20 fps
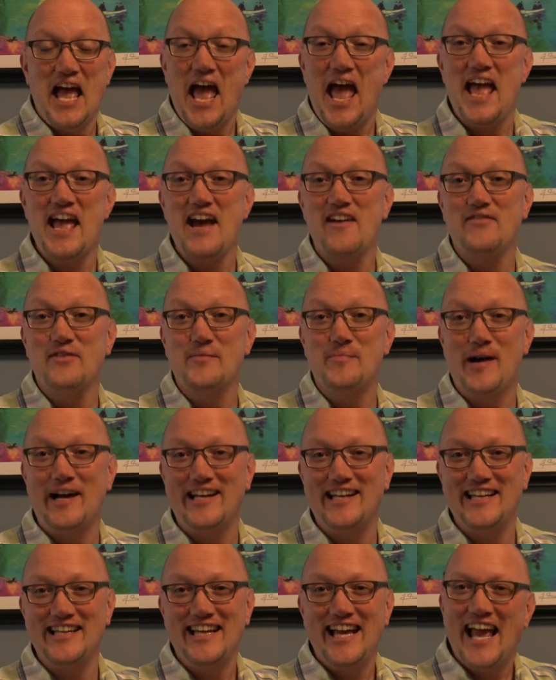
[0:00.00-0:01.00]
Hey
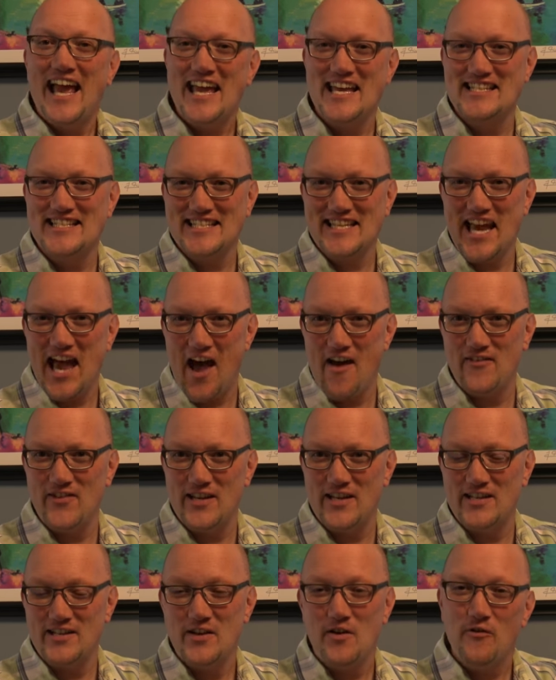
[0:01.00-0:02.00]
everybody, it's
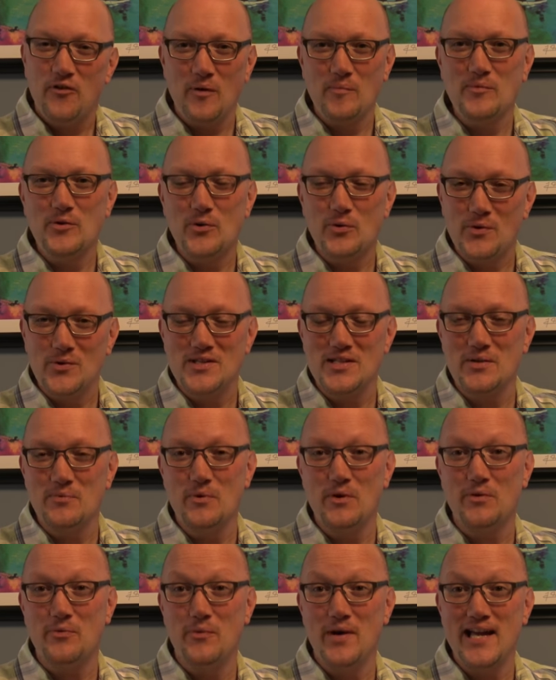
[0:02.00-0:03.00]
Kevin from Cruising
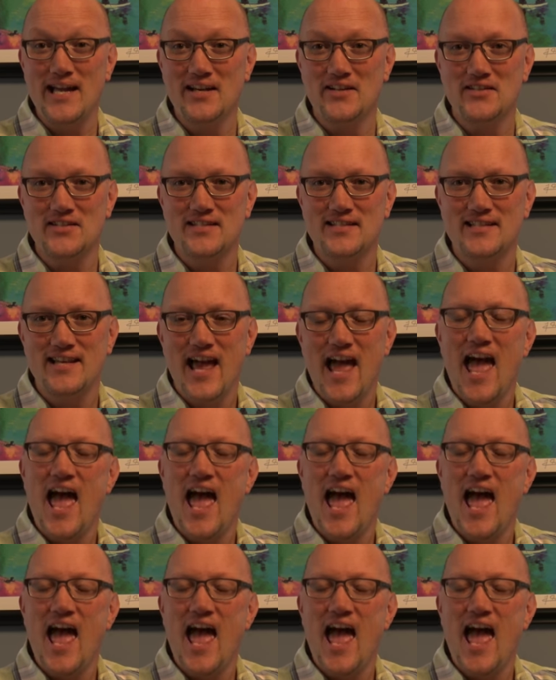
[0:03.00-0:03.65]
with Wheels.